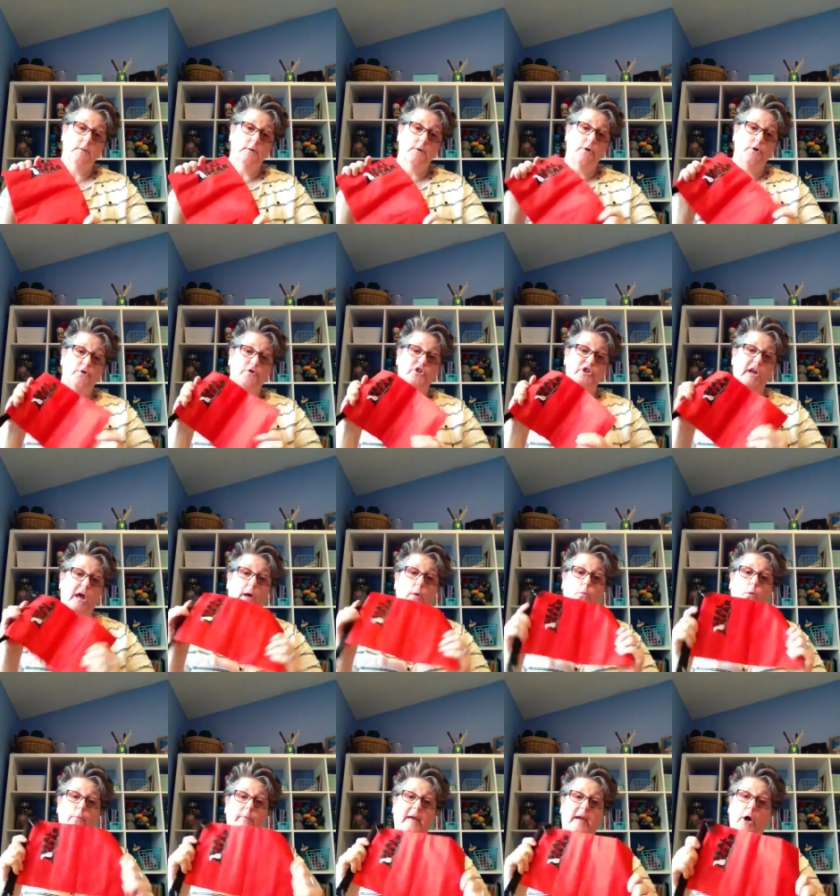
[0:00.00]
Your gel
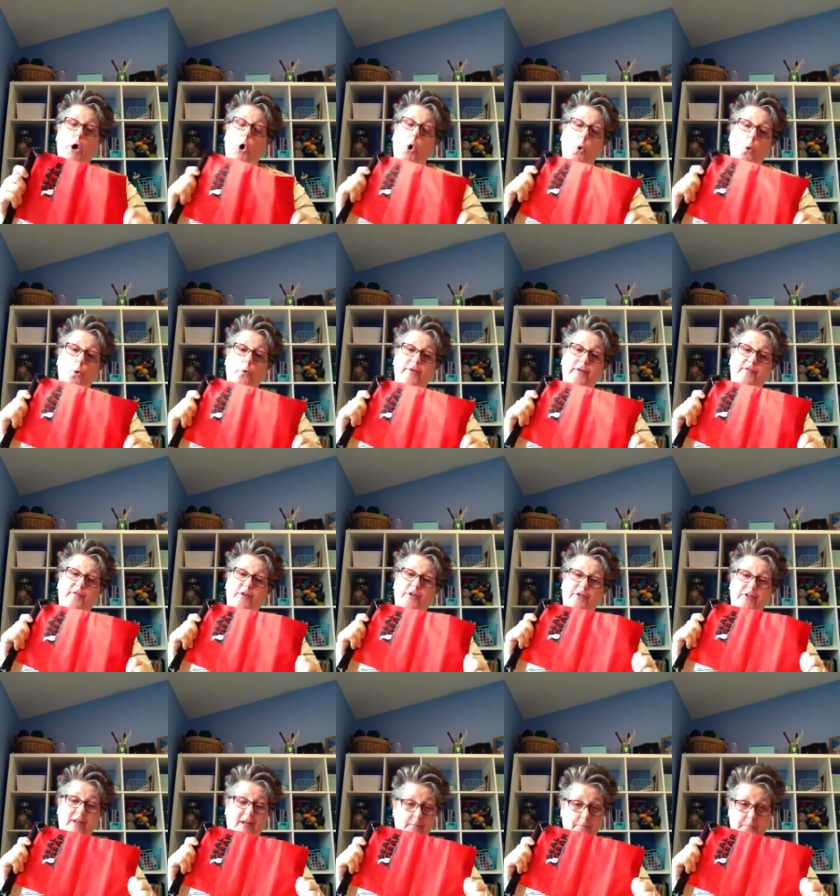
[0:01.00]
will be cold if you're
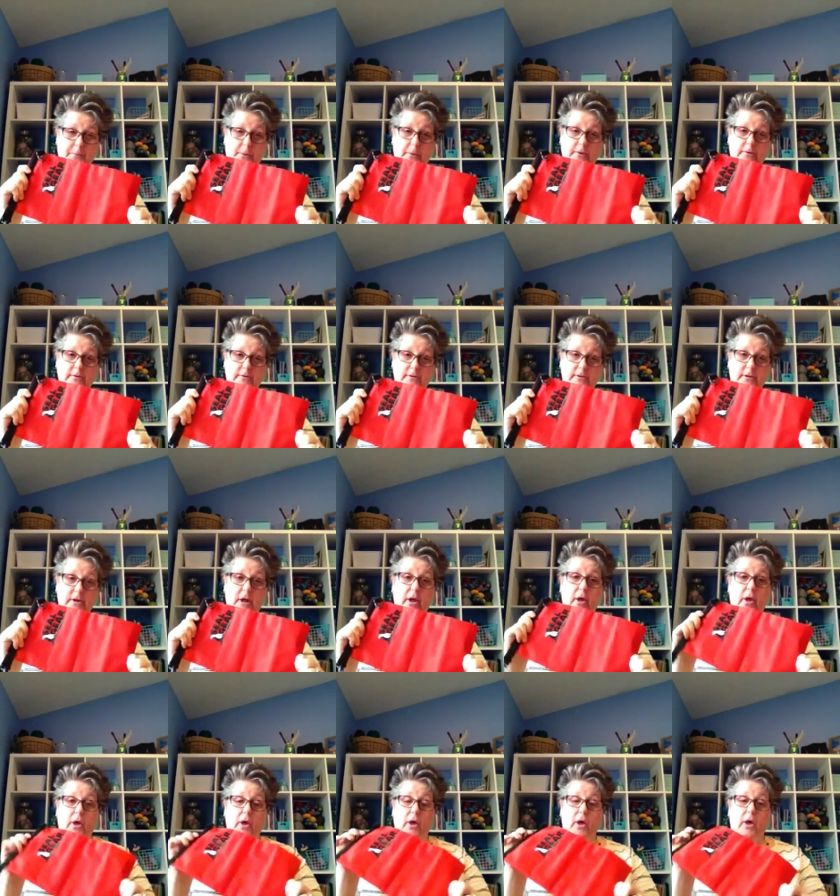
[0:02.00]
sunburnt.
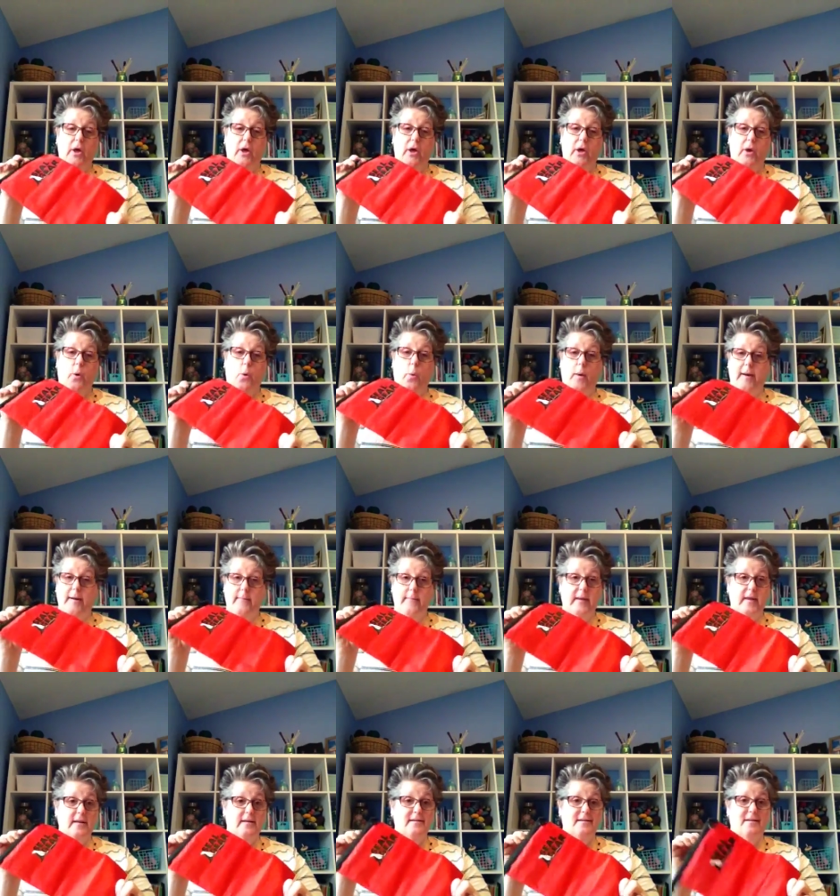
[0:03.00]

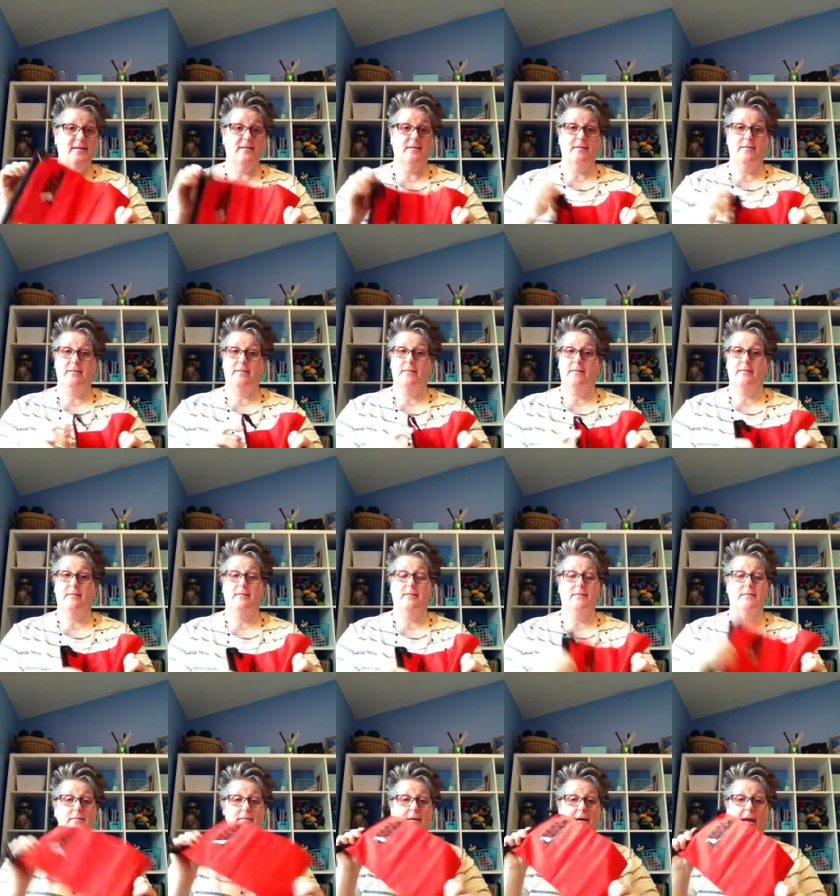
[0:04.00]
Ointment
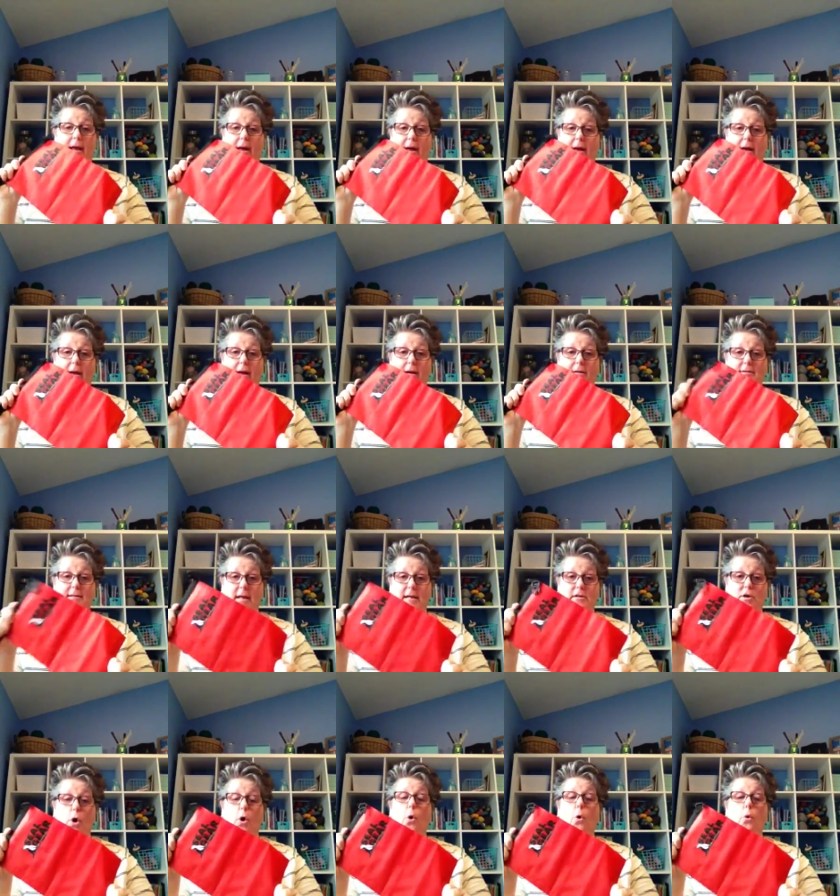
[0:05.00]
stays
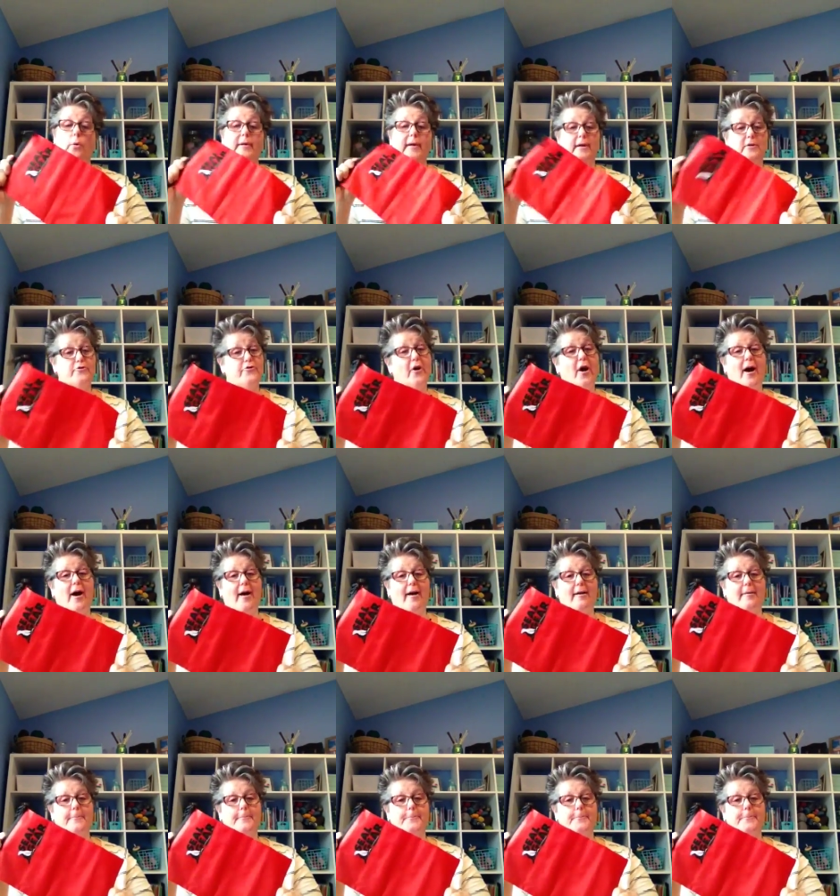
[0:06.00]
cold and dry.